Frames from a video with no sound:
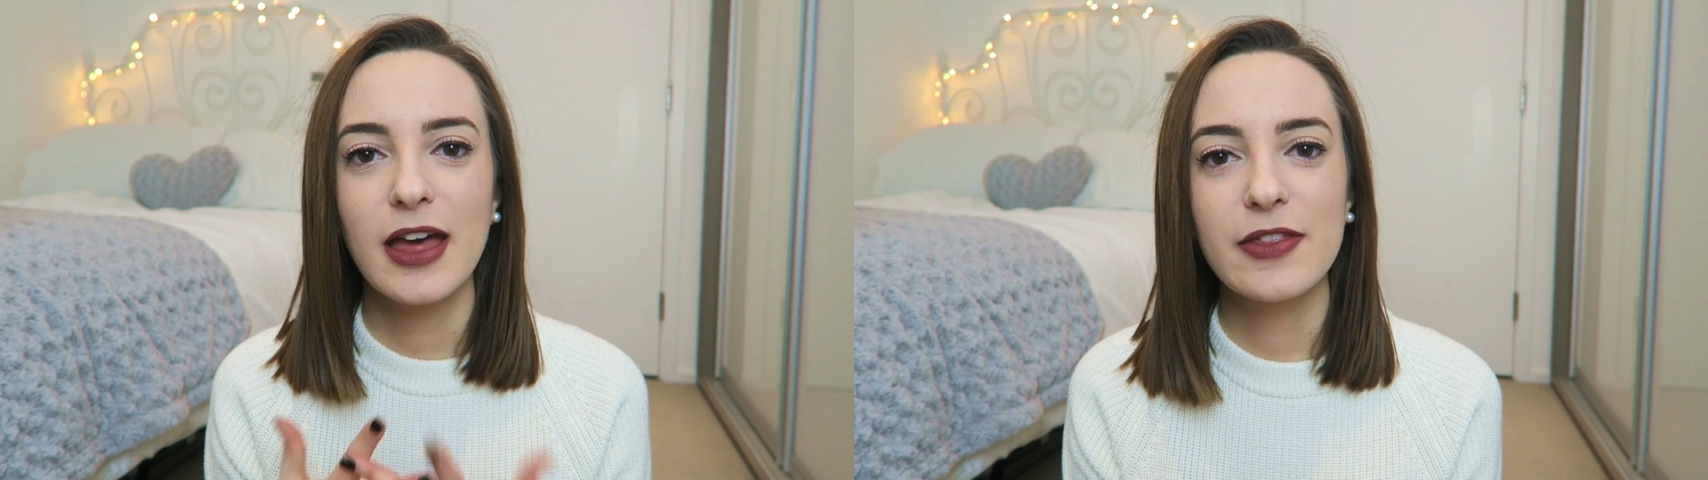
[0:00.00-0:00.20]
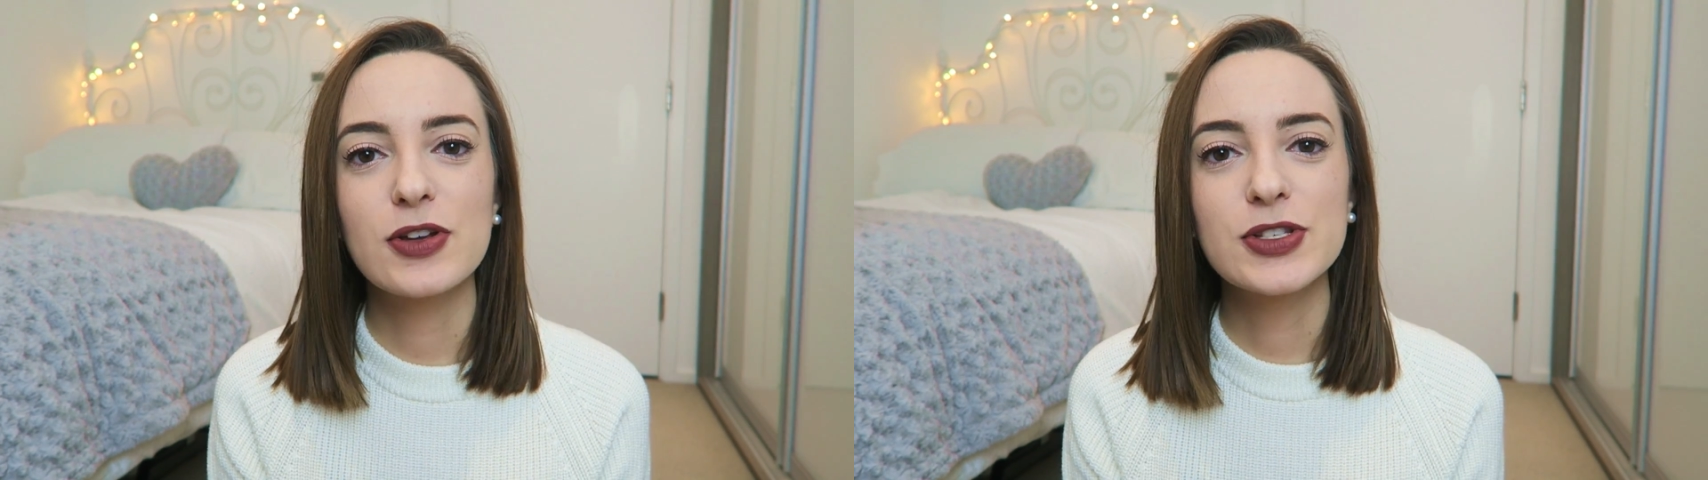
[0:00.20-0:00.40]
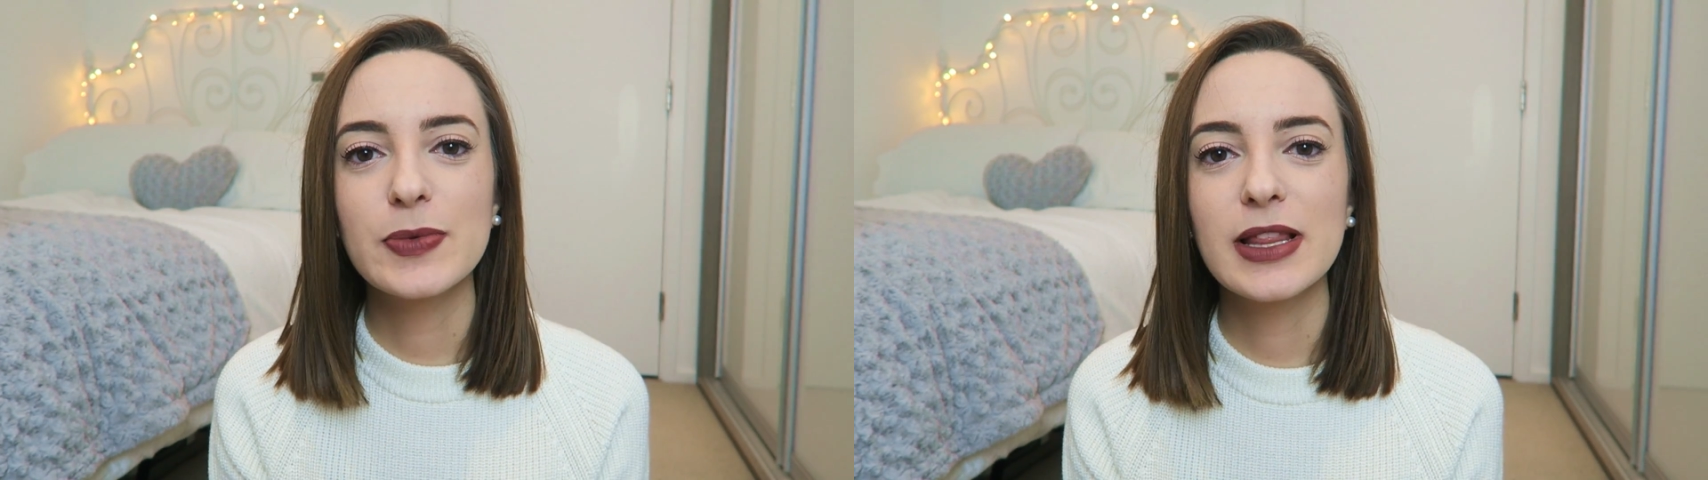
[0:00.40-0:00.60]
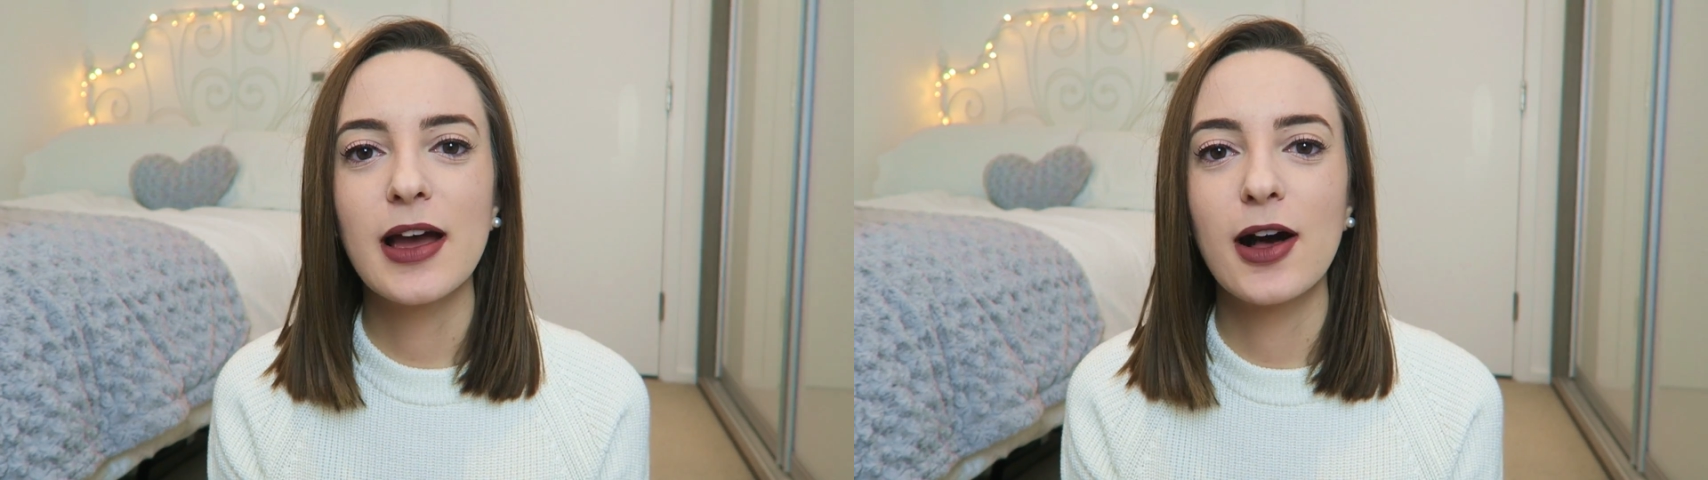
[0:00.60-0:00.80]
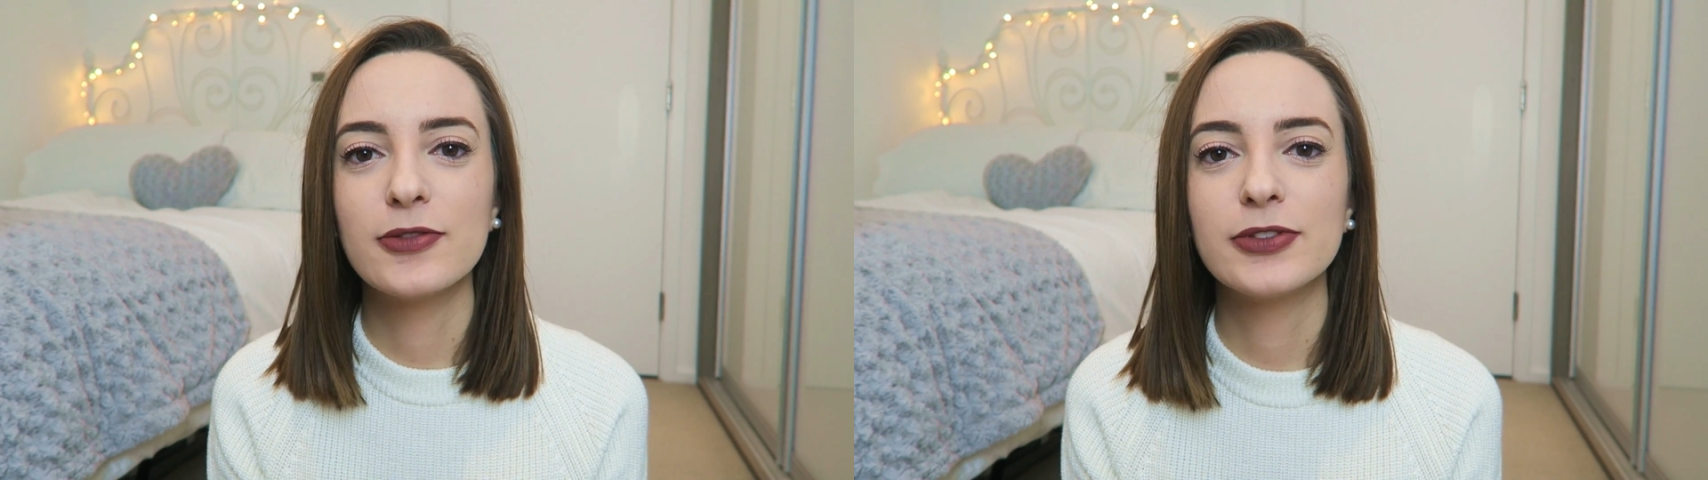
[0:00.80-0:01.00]
And they're also
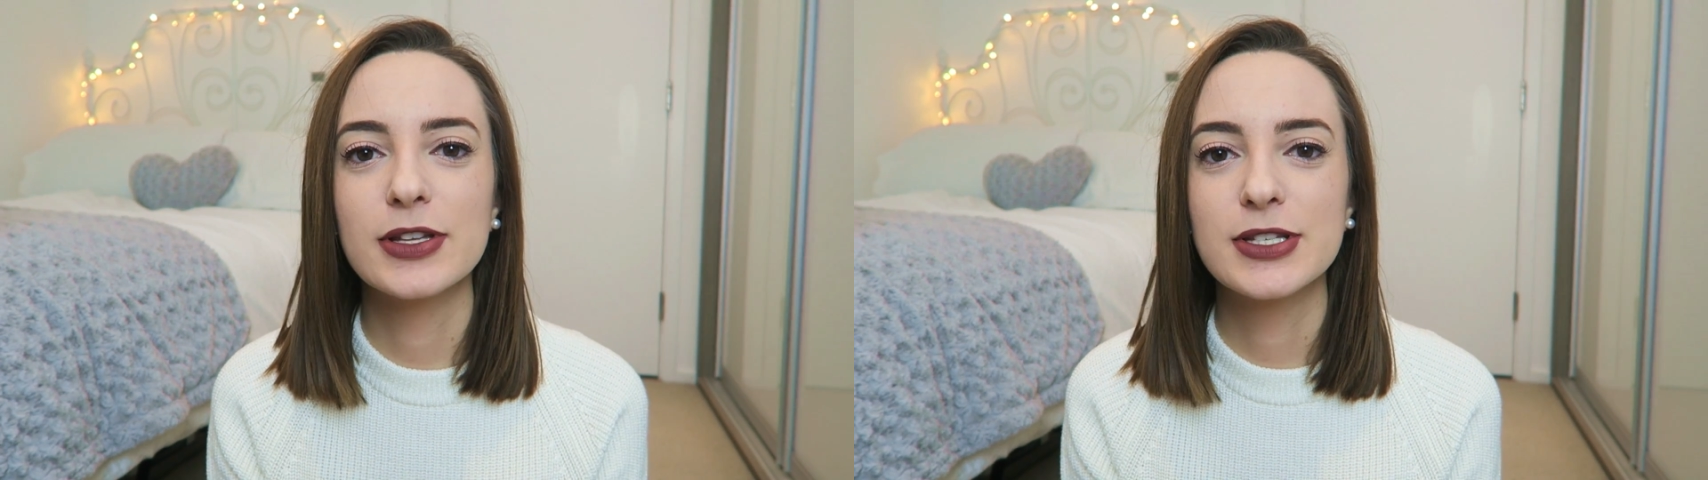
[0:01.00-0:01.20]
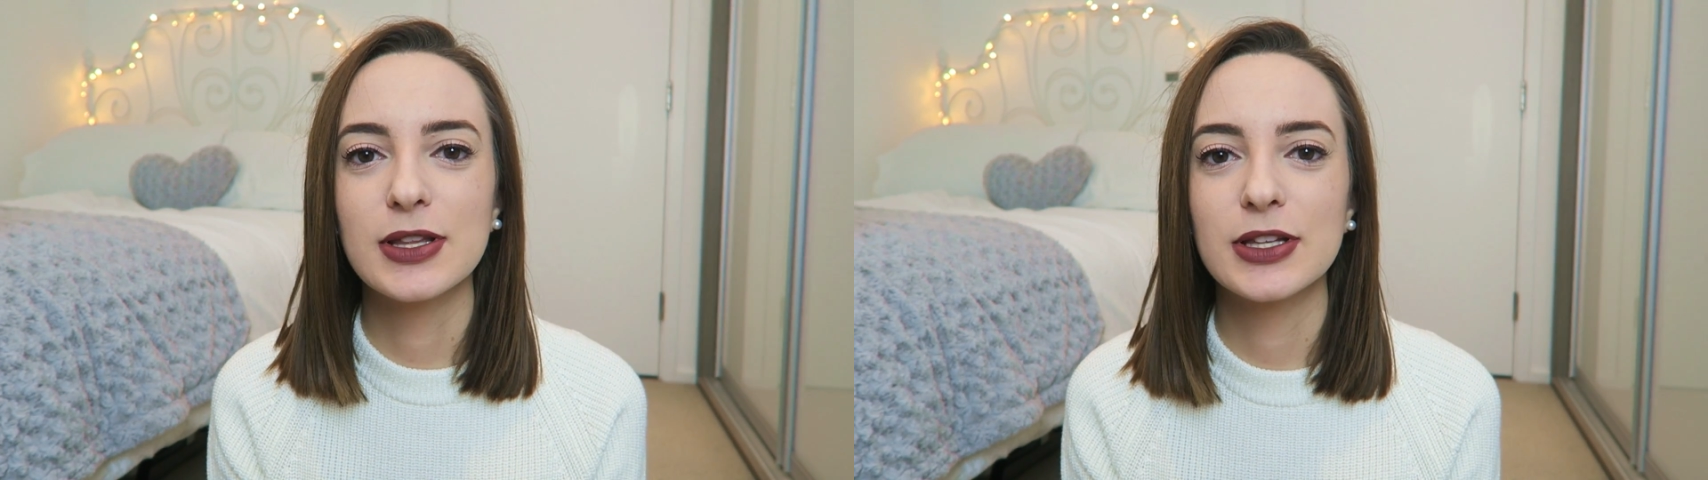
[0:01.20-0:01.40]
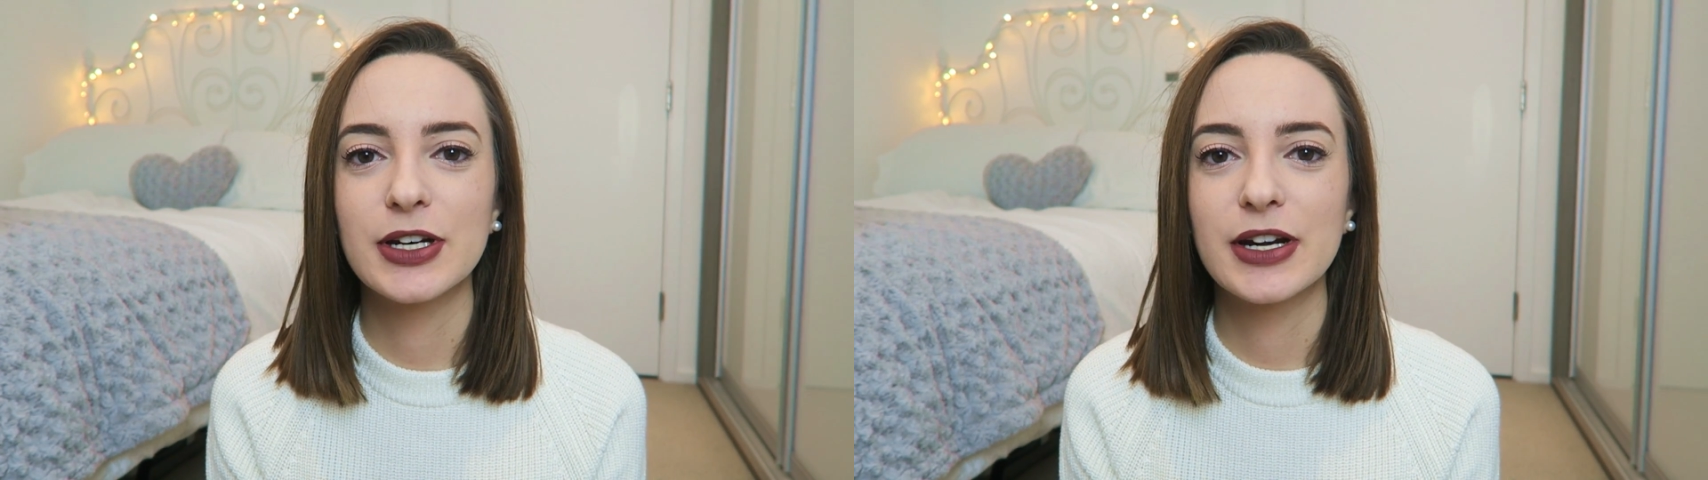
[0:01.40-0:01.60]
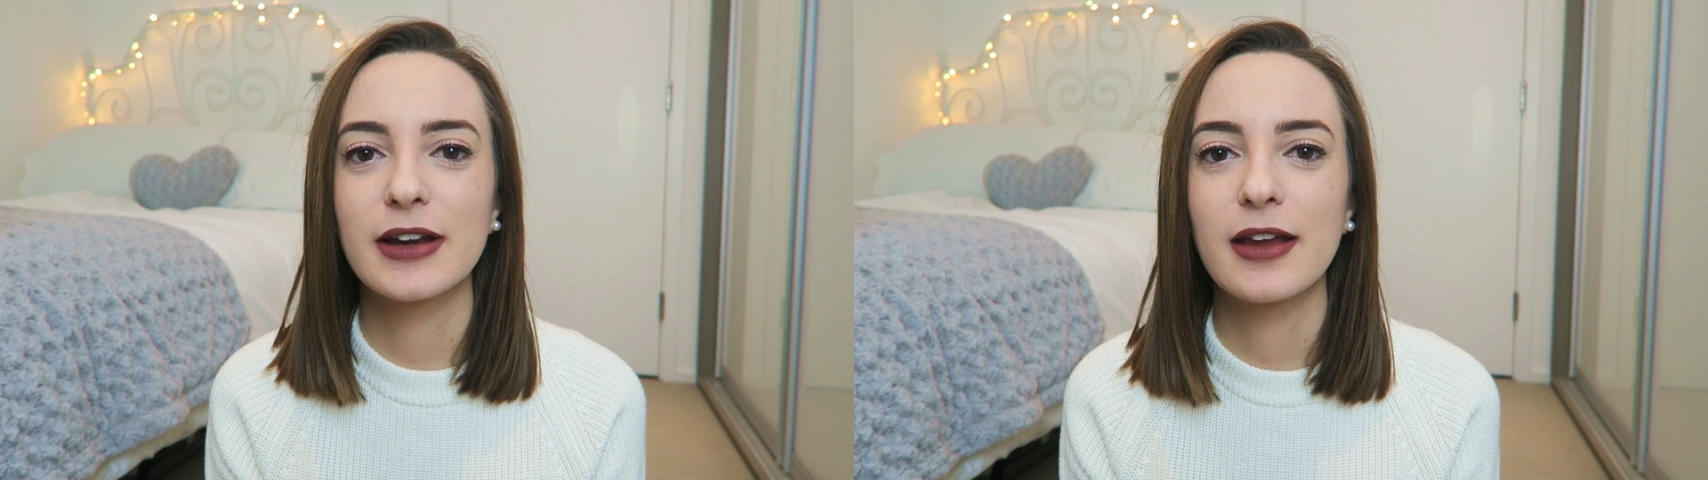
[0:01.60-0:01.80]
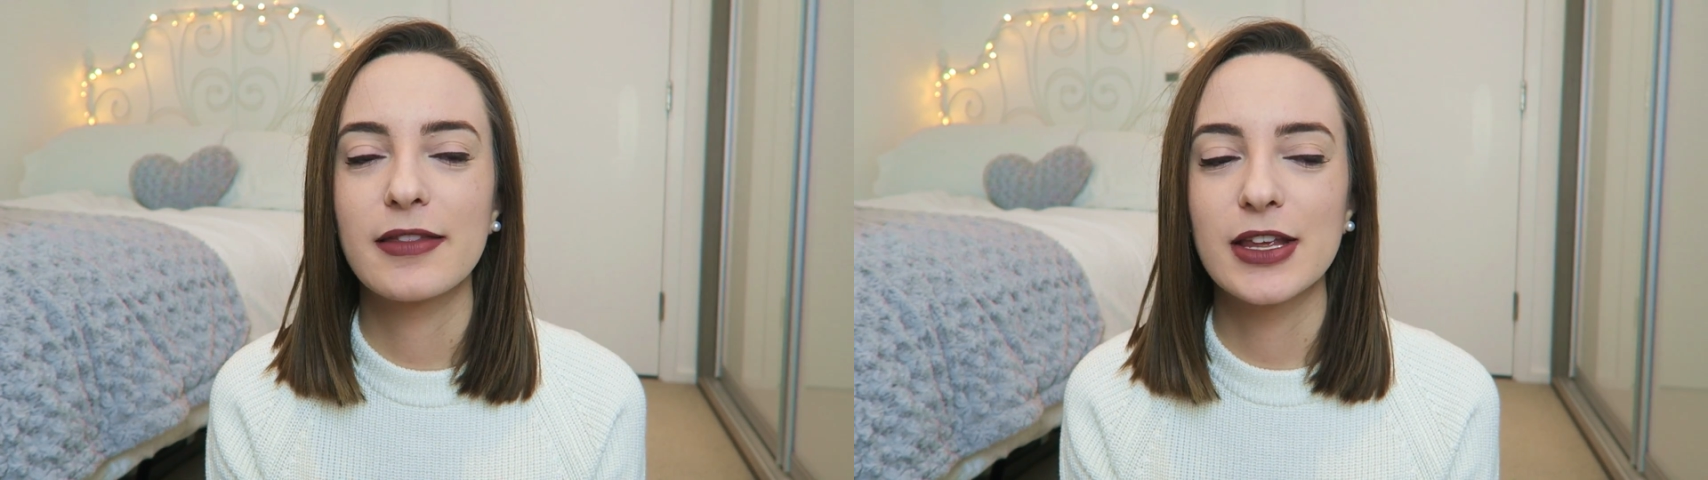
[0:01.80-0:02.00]
really helpful to learn